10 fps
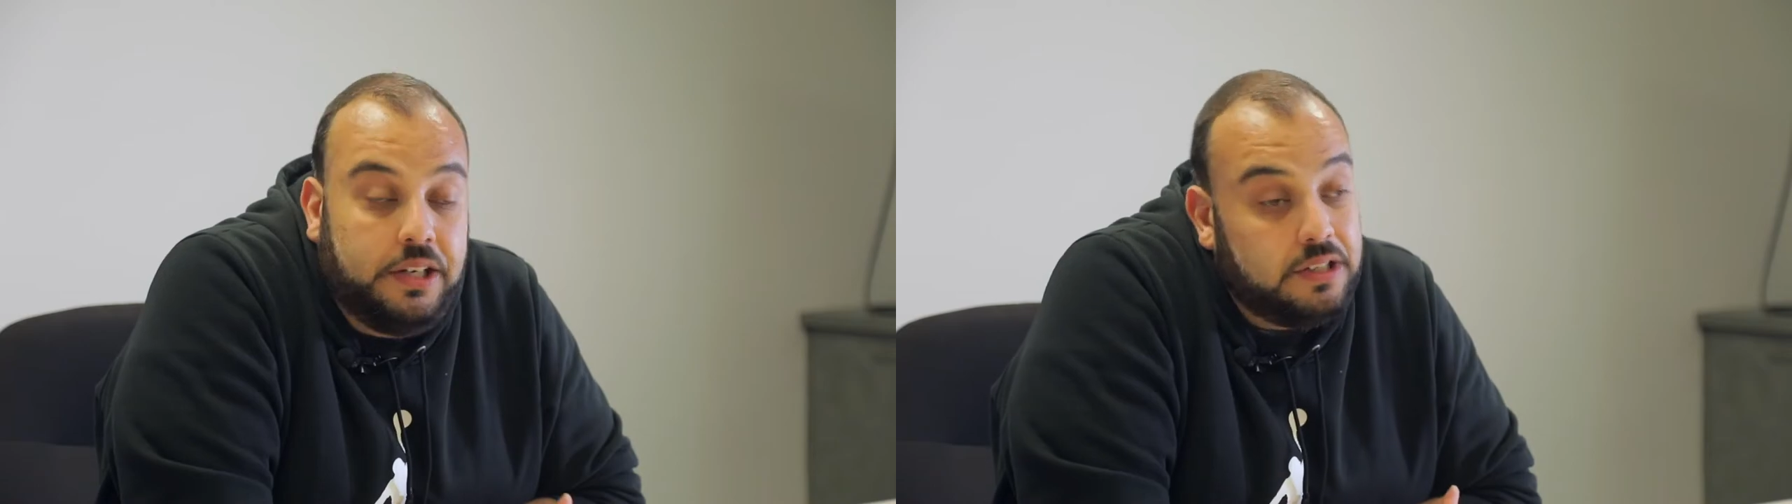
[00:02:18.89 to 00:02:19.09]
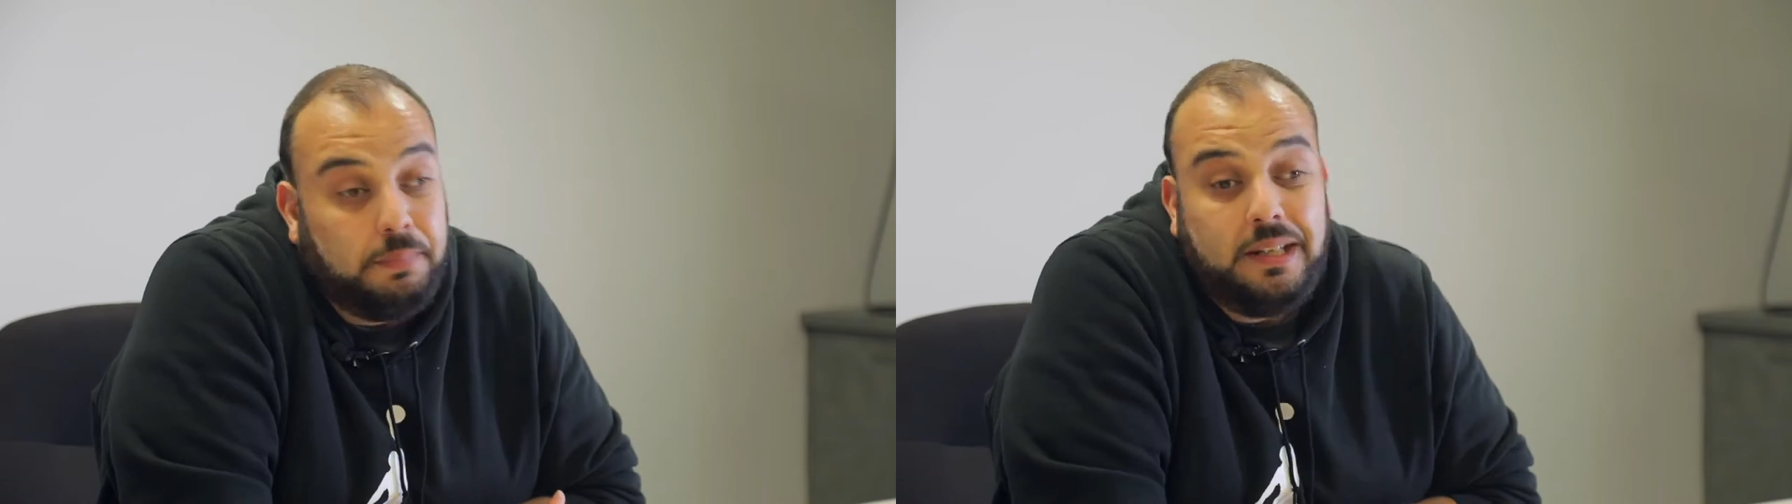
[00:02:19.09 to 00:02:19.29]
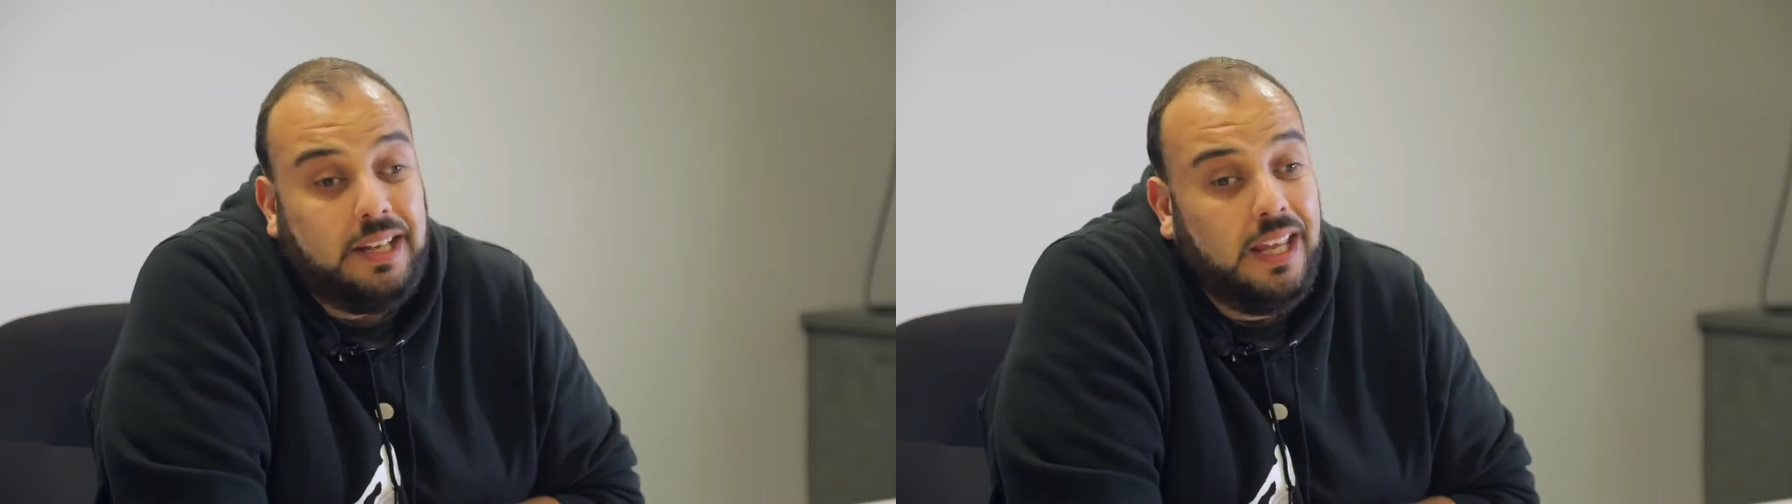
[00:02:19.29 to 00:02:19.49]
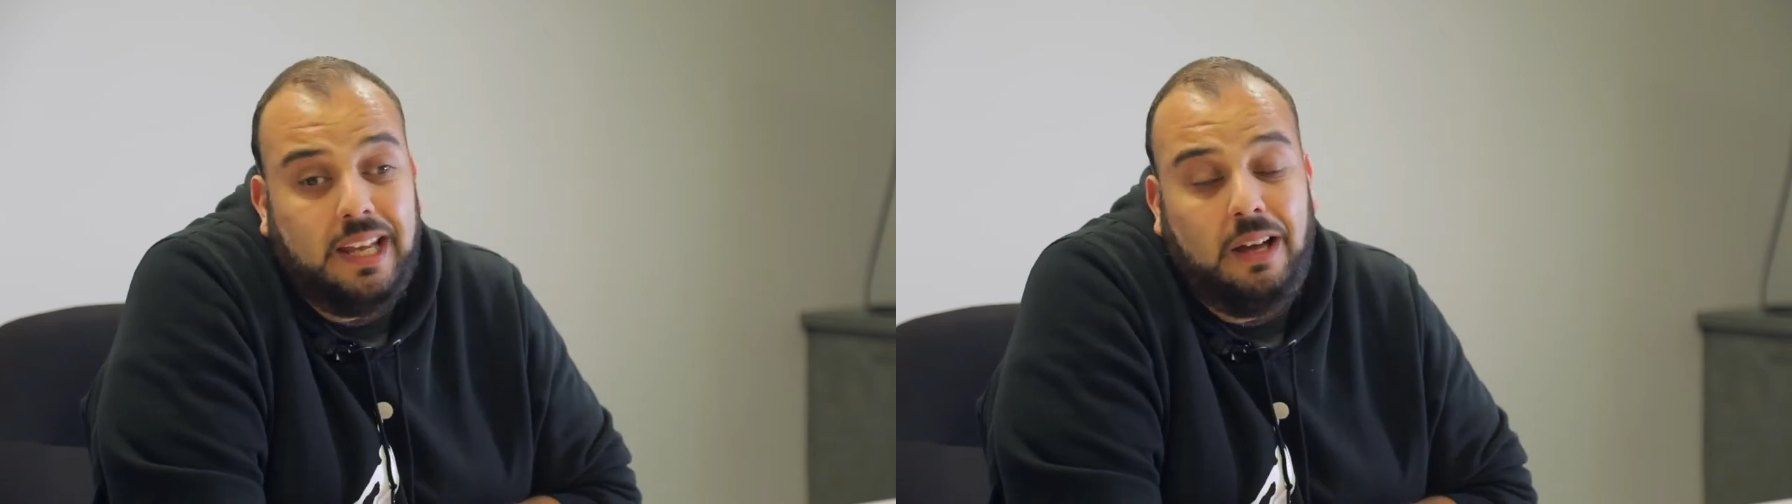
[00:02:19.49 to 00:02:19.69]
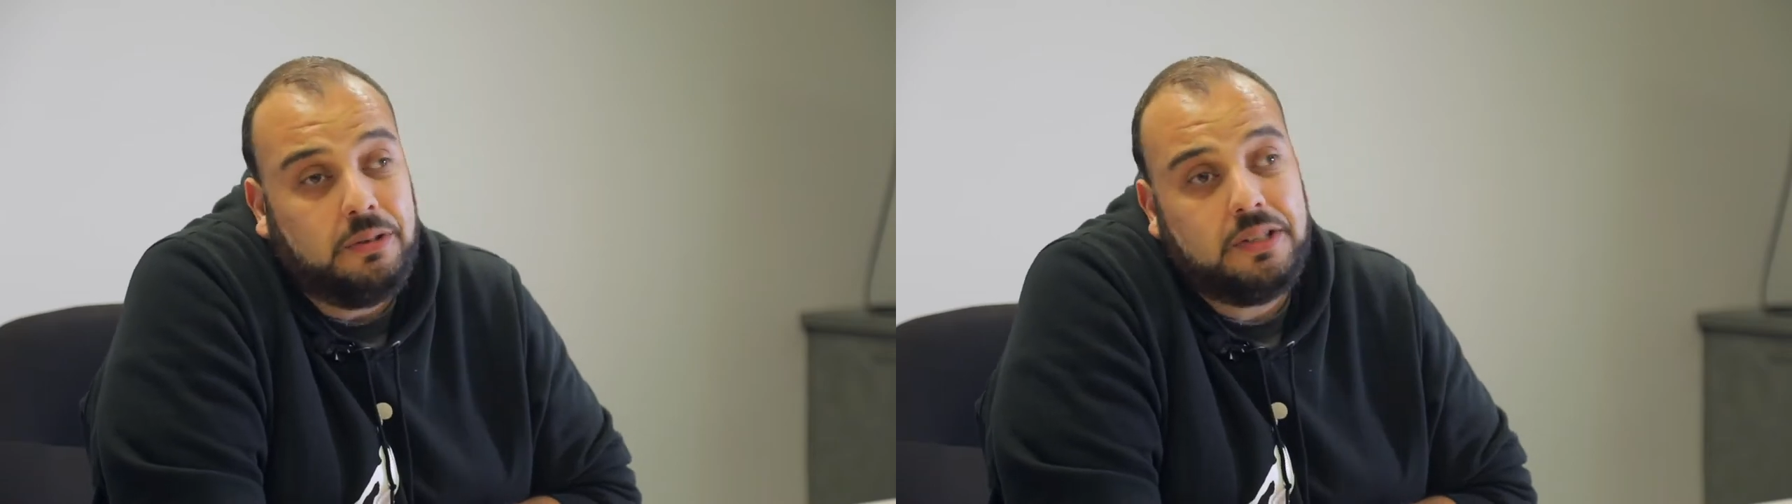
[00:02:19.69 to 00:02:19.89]
and just a place to
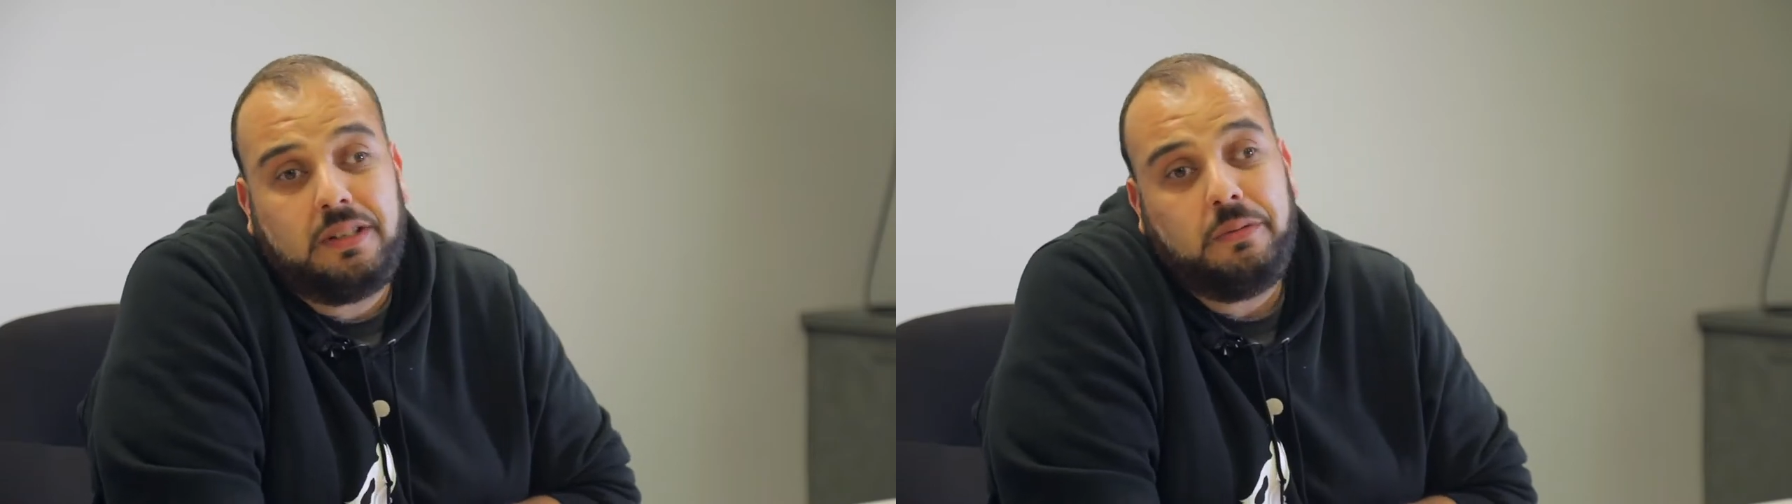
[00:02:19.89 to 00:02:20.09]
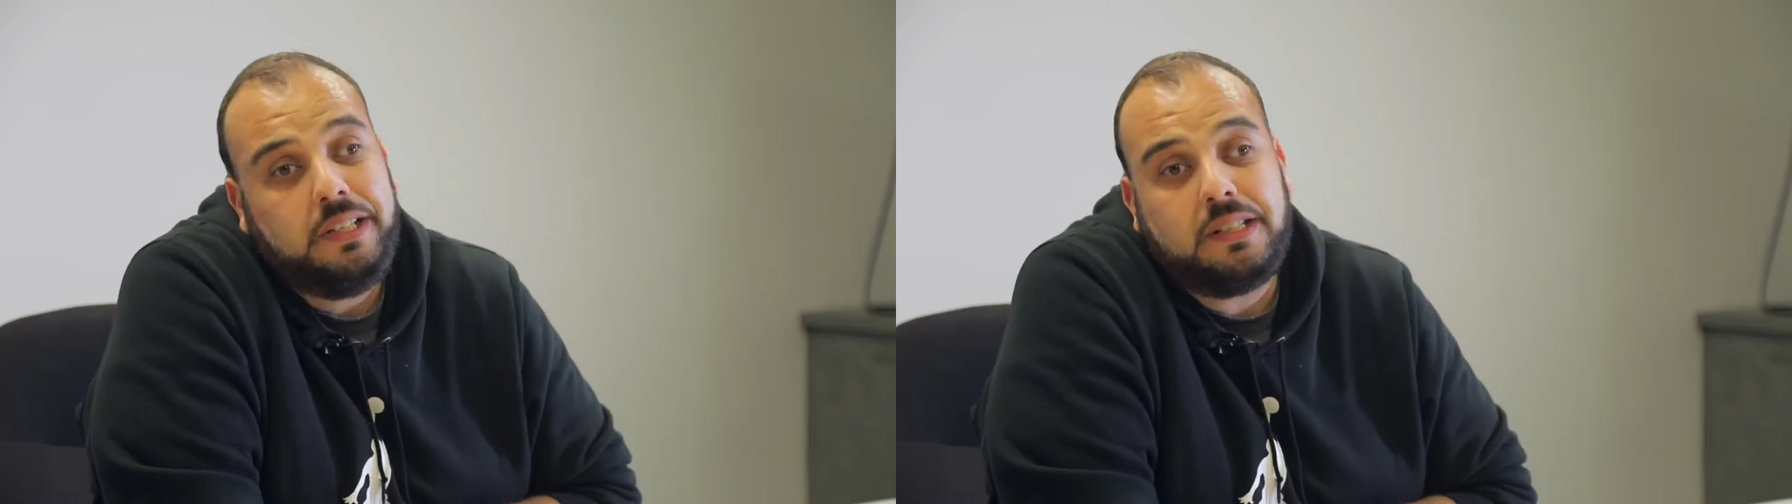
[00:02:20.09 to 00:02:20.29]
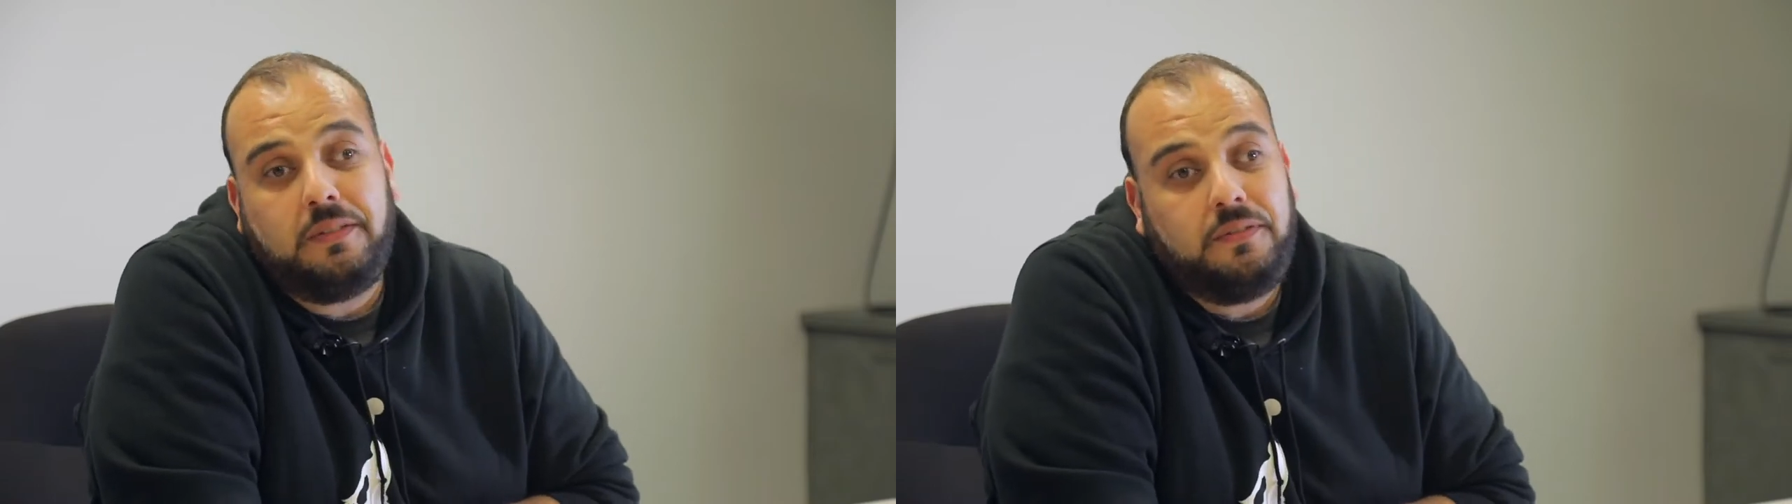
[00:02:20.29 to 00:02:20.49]
hang out. Just a really just